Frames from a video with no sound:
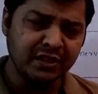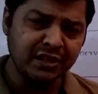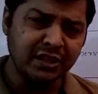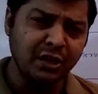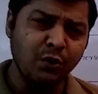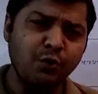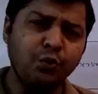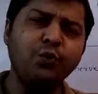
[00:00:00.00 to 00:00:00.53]

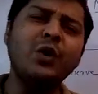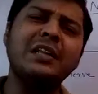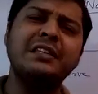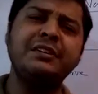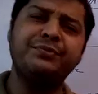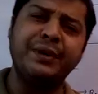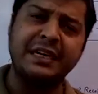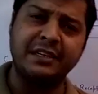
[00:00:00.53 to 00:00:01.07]
Now, who are the
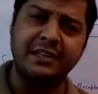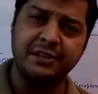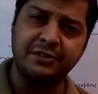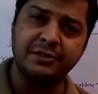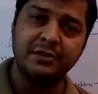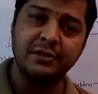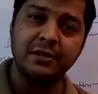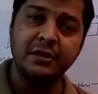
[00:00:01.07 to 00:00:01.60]

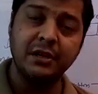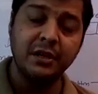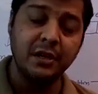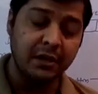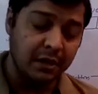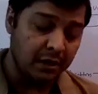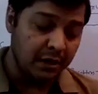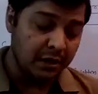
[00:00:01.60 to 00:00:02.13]
effectors?
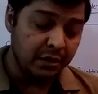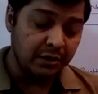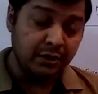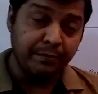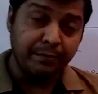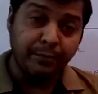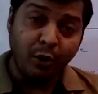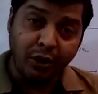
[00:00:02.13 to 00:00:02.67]
The
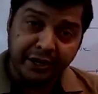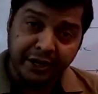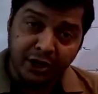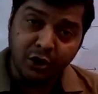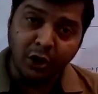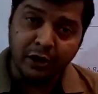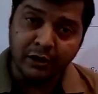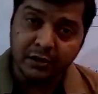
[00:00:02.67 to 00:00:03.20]
body
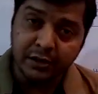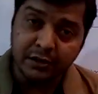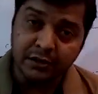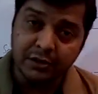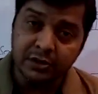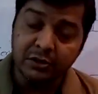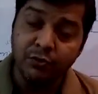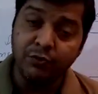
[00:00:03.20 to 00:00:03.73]

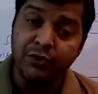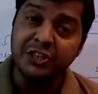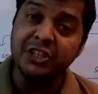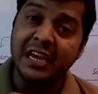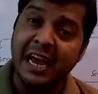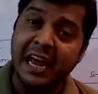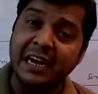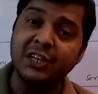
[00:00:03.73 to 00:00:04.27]
organs
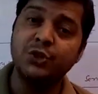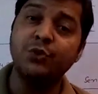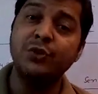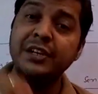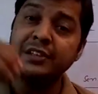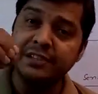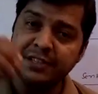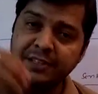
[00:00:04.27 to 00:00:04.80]
which
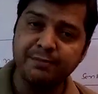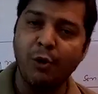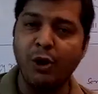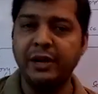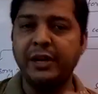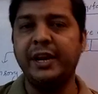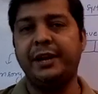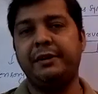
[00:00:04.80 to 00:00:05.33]
actually
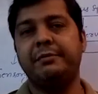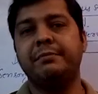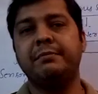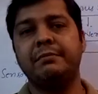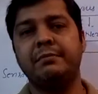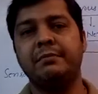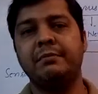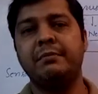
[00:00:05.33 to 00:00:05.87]
responded.
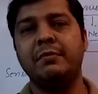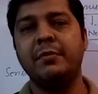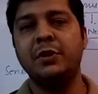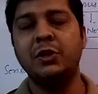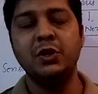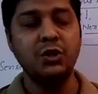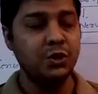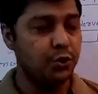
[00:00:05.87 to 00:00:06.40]

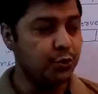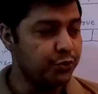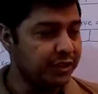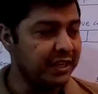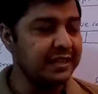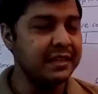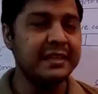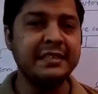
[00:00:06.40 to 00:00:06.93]
To
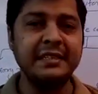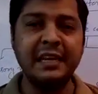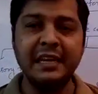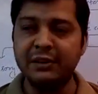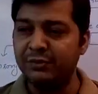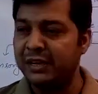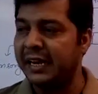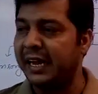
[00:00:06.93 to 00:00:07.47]
see the
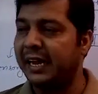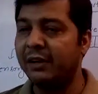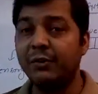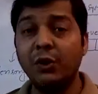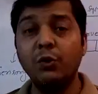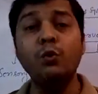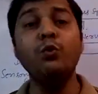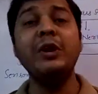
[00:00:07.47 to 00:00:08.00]
snake, we ran
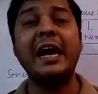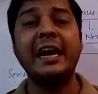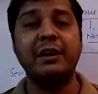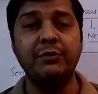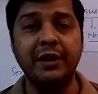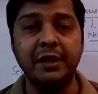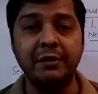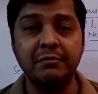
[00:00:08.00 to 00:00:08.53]
away. Who ran
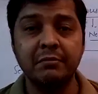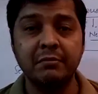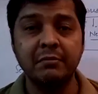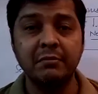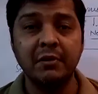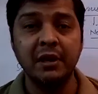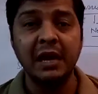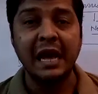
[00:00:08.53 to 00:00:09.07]
away?
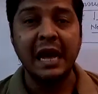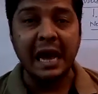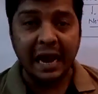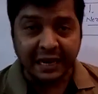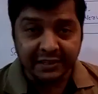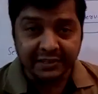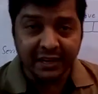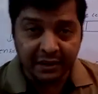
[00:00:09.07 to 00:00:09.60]

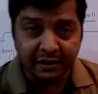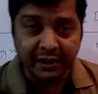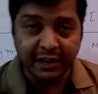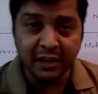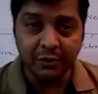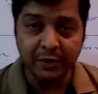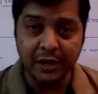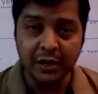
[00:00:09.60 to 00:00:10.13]
Hands are running
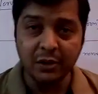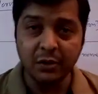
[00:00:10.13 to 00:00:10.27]
away?